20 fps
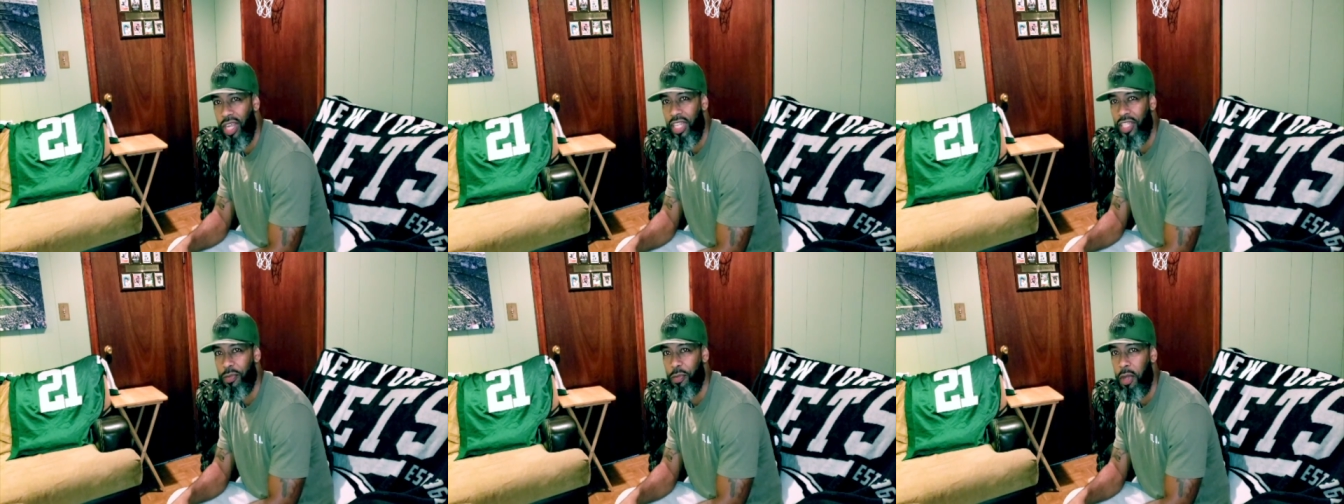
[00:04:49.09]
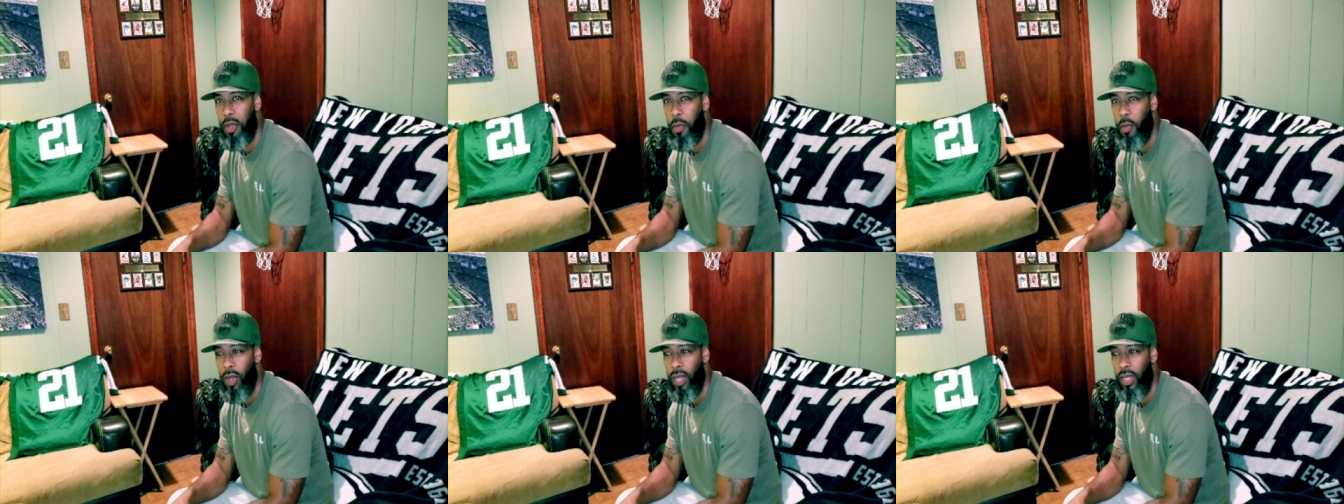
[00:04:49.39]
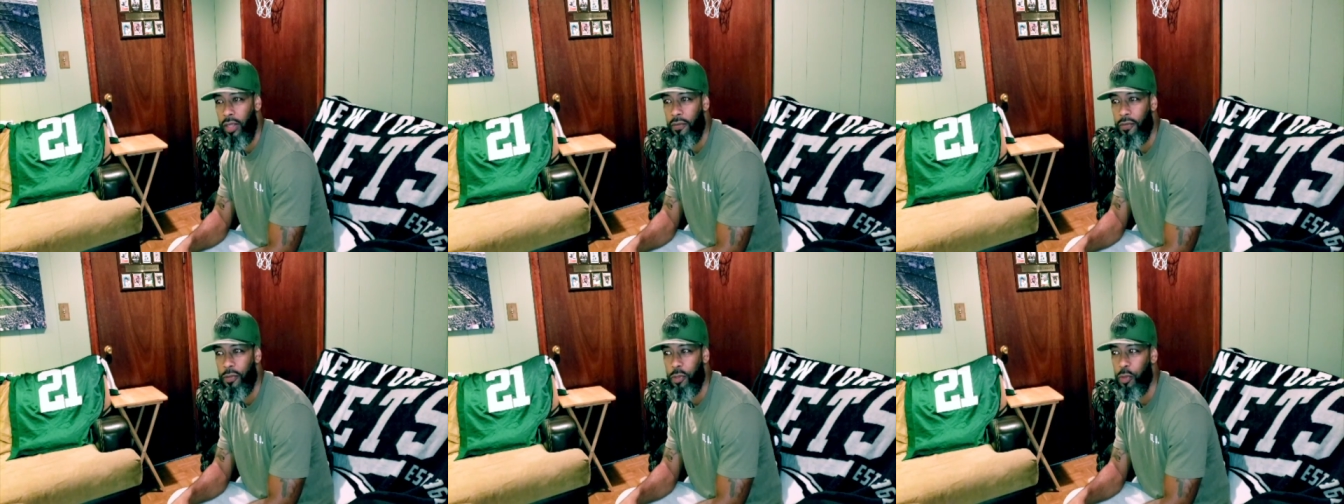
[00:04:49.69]
as my
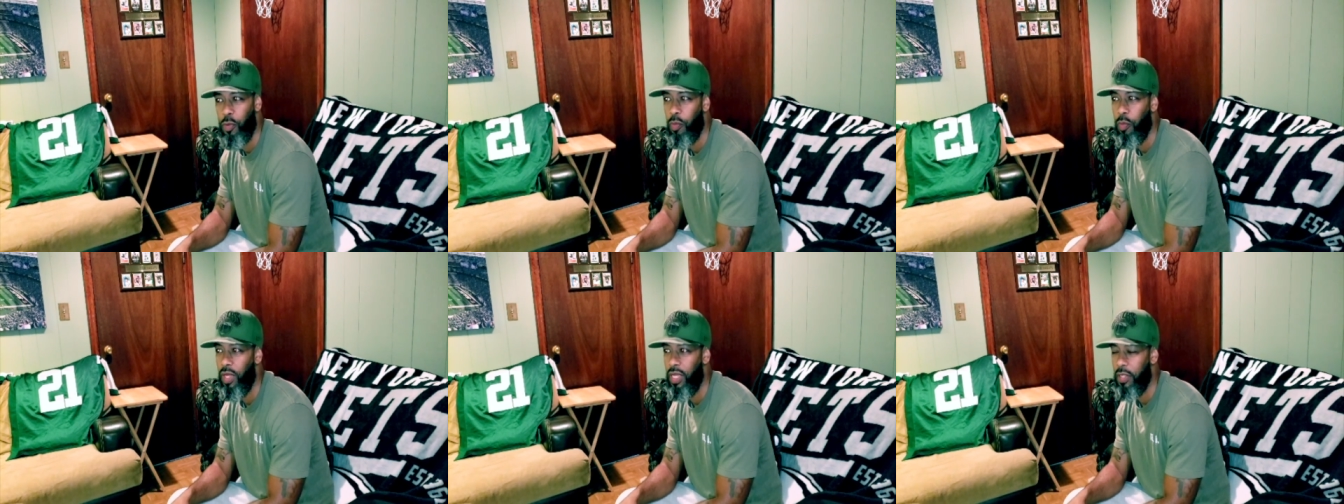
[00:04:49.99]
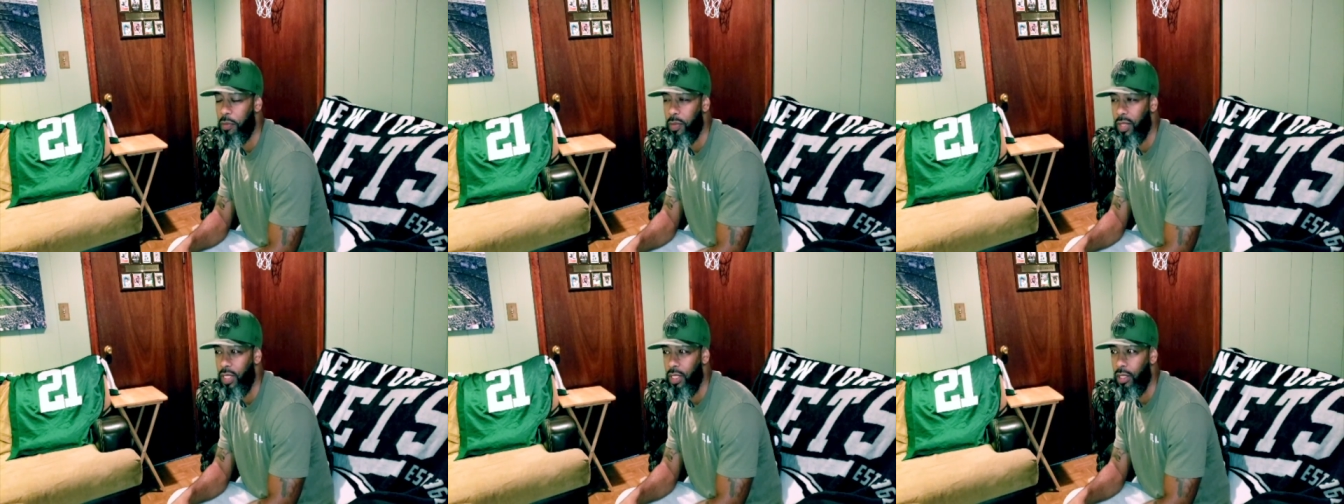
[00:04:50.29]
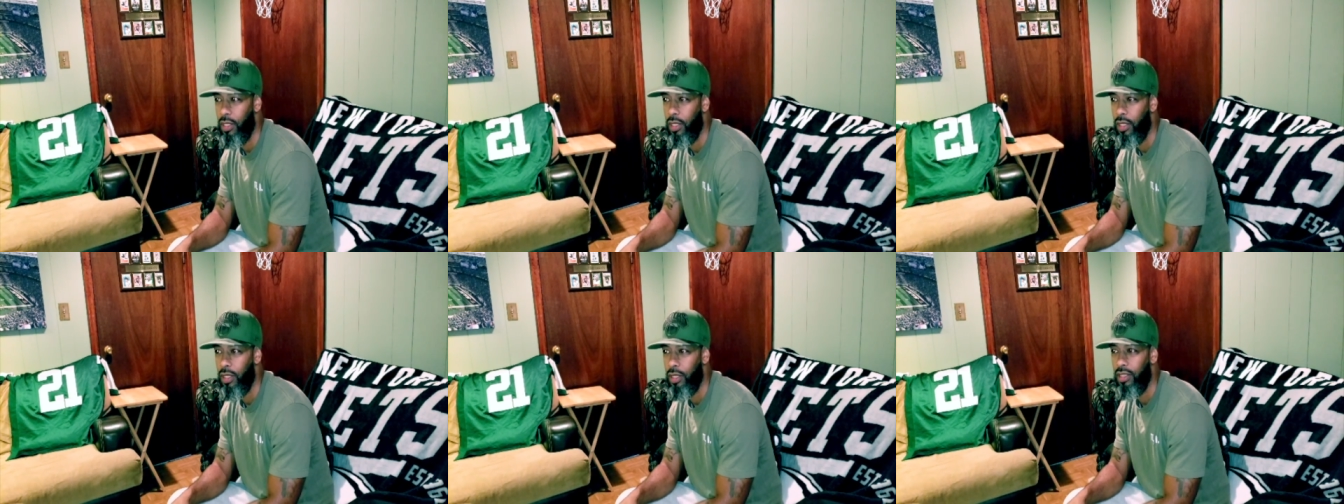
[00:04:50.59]
wife to make me
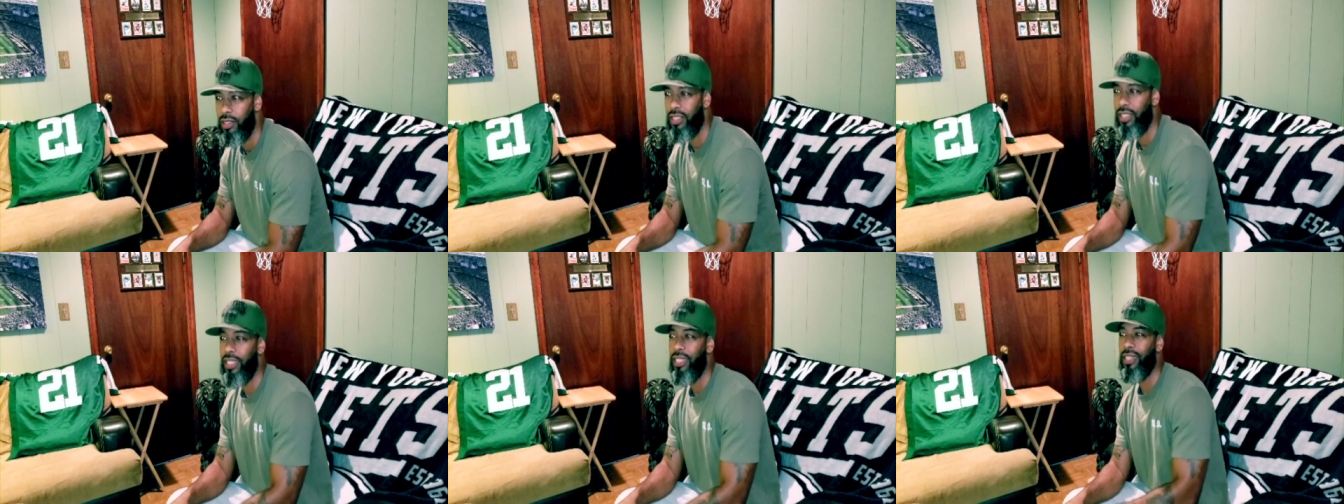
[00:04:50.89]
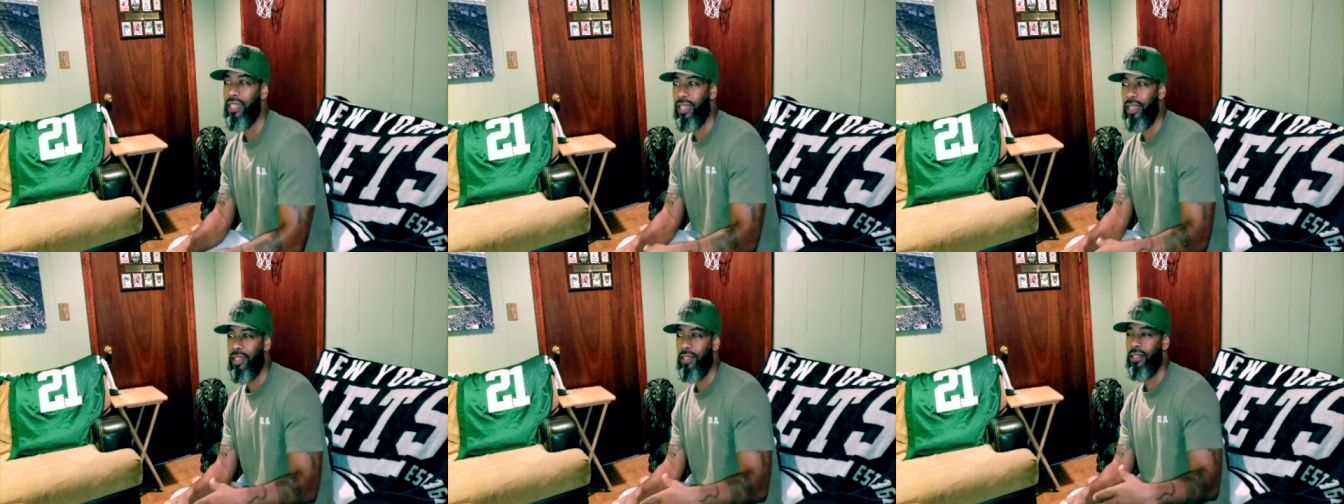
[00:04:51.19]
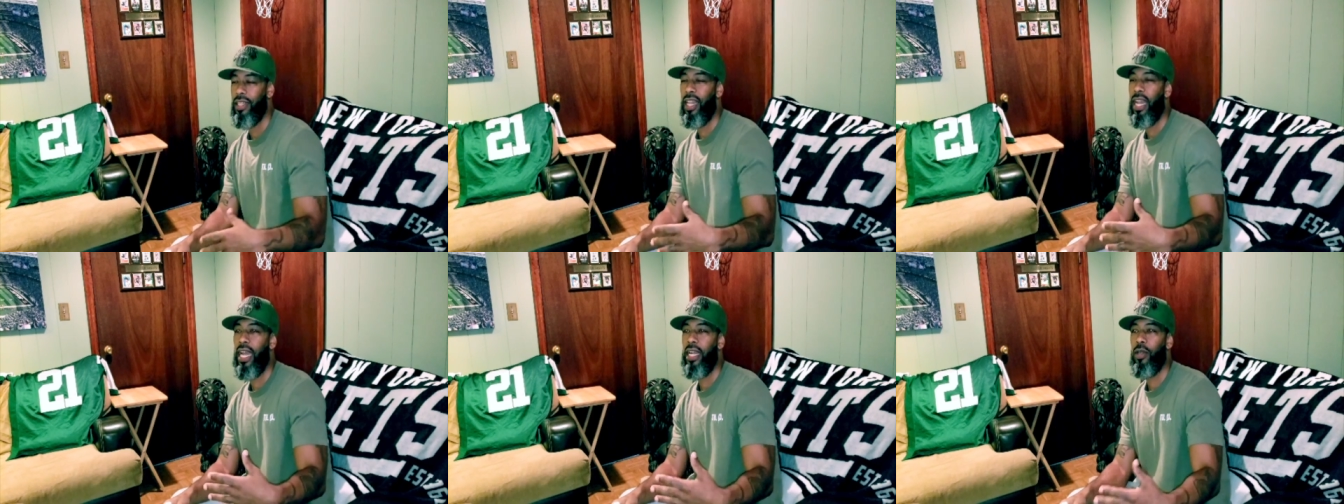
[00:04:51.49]
see
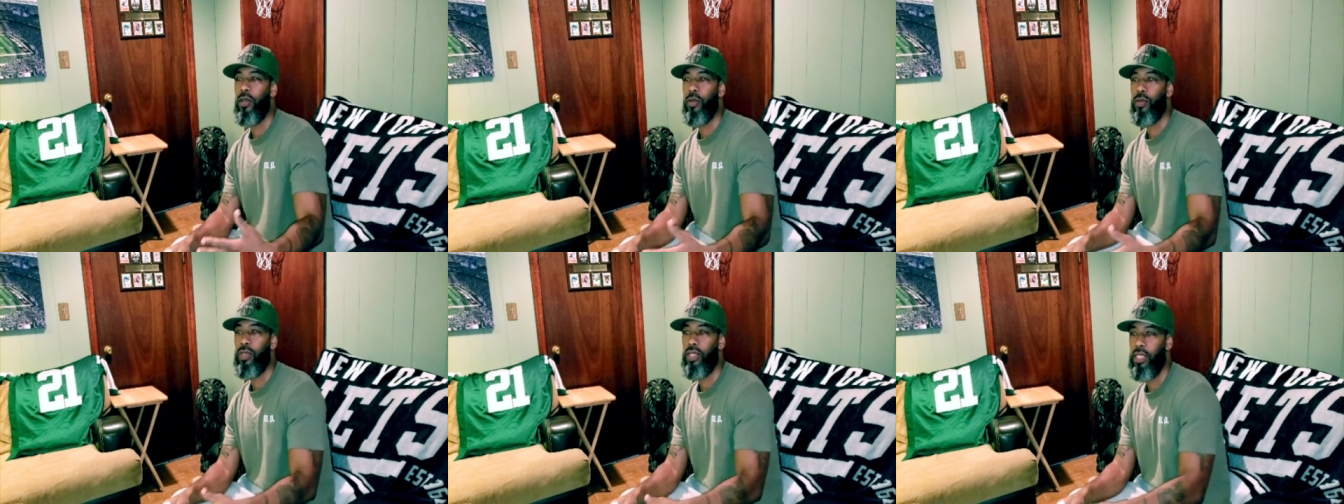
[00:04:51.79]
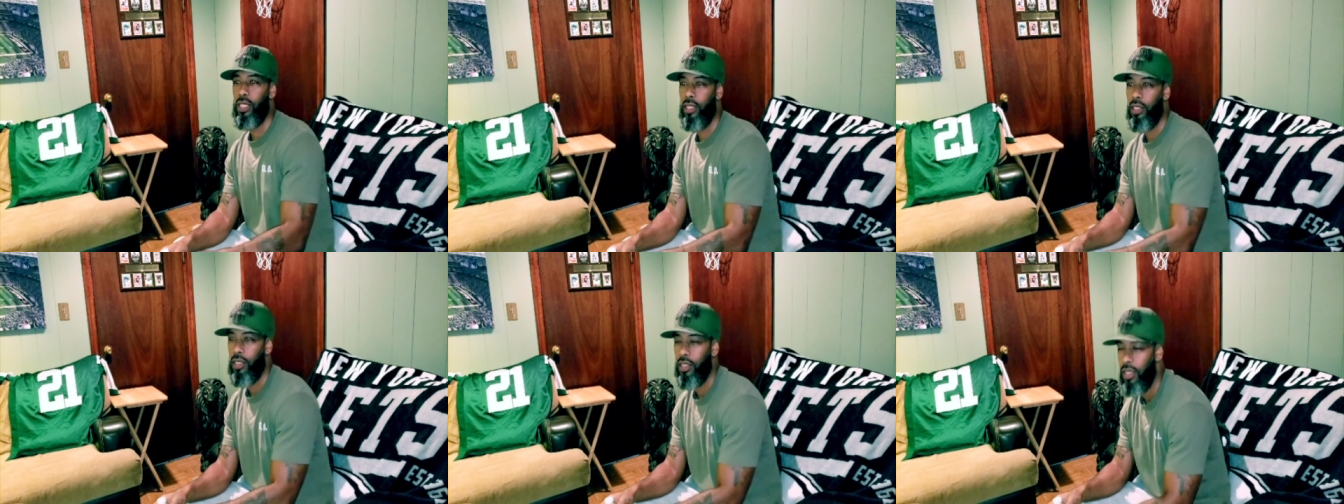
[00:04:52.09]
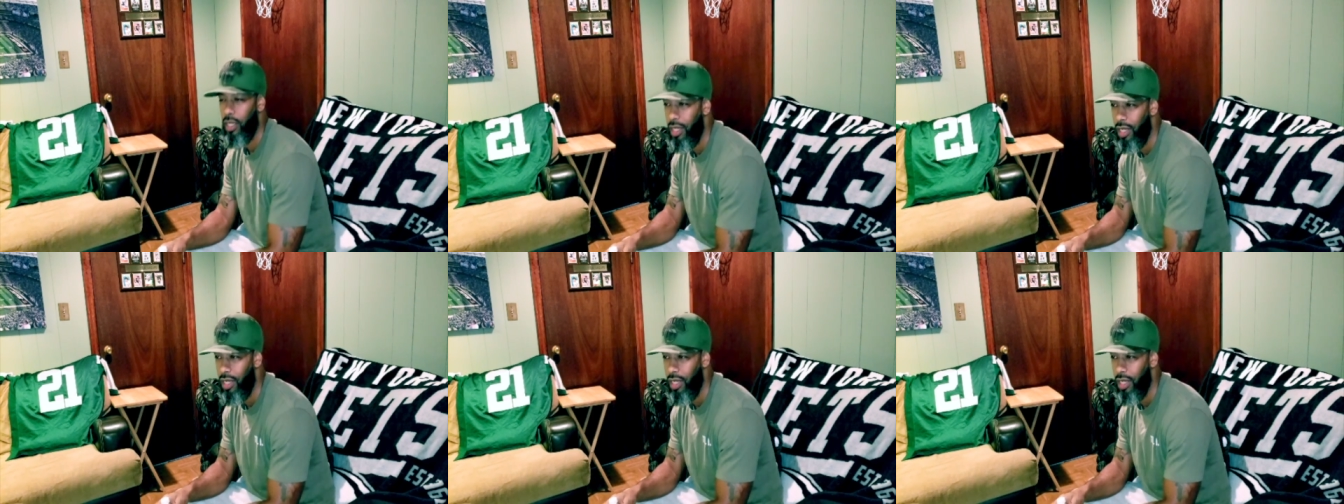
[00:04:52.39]
things that I don't see.